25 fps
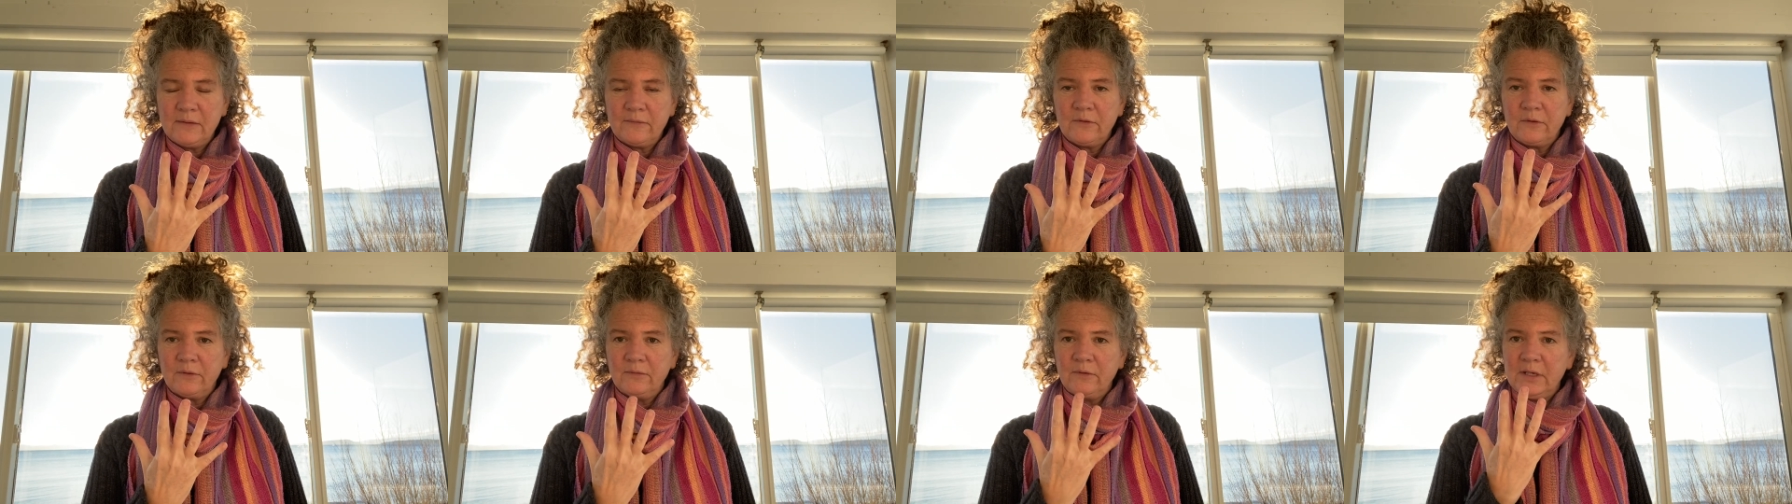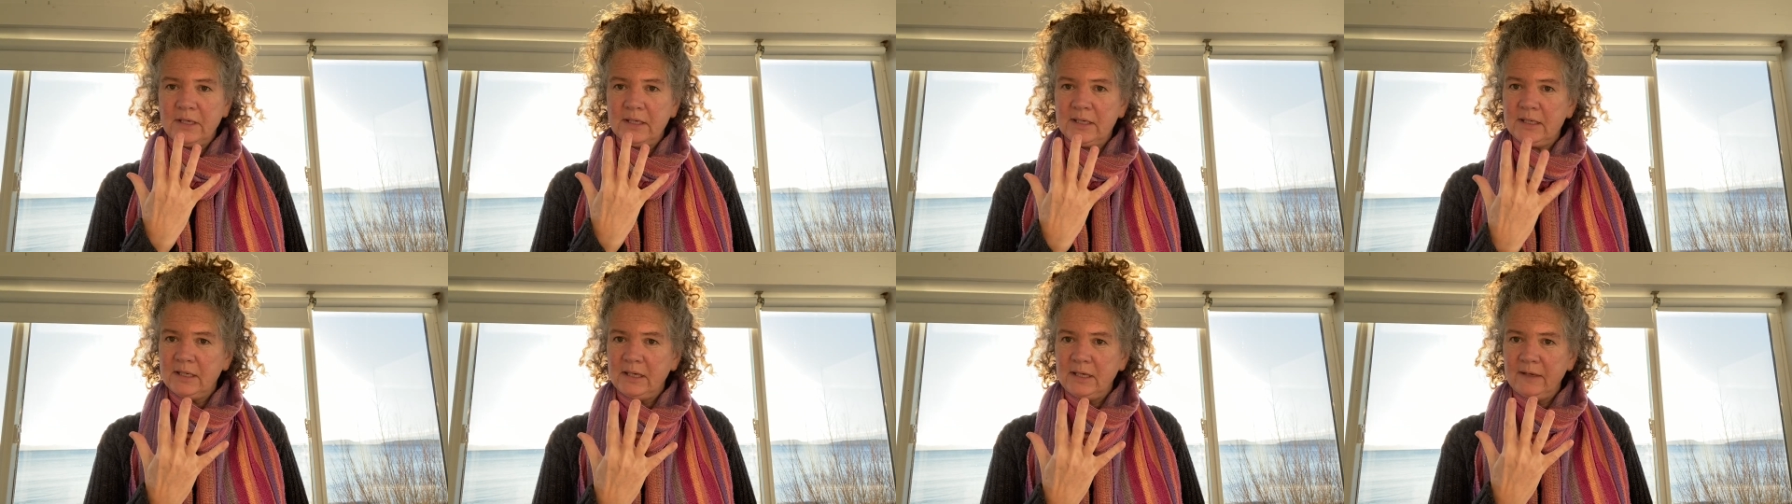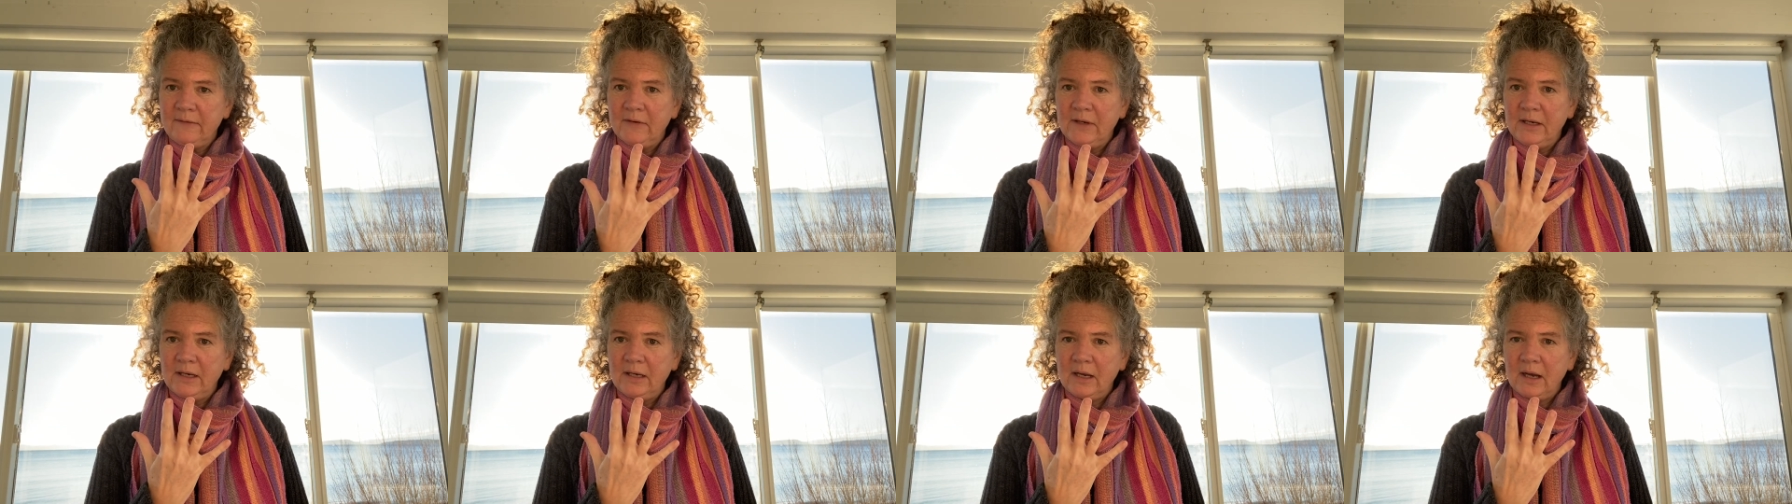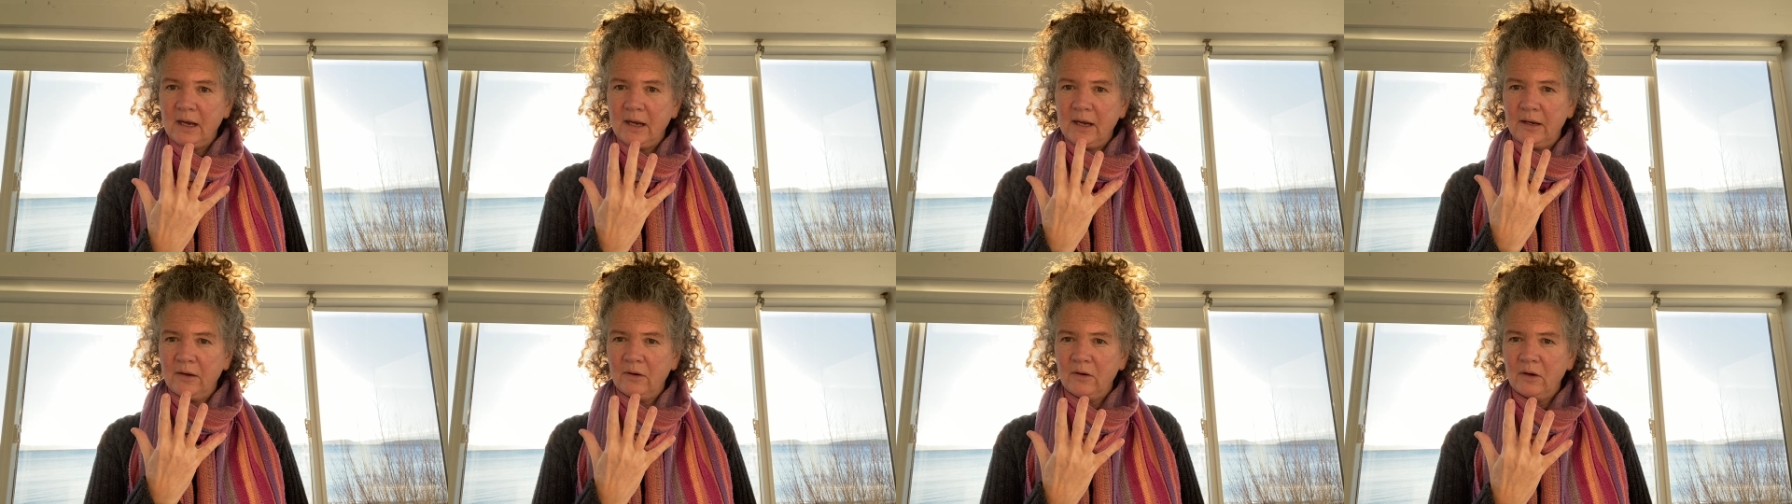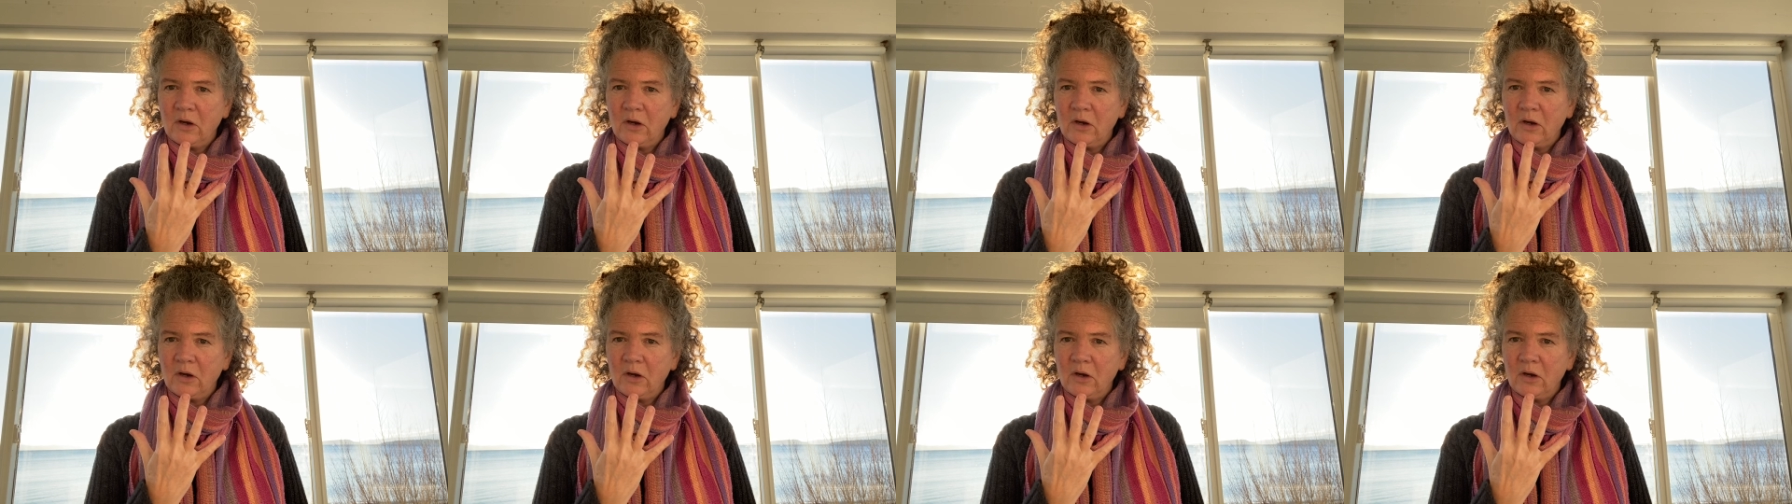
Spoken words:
for receiving higher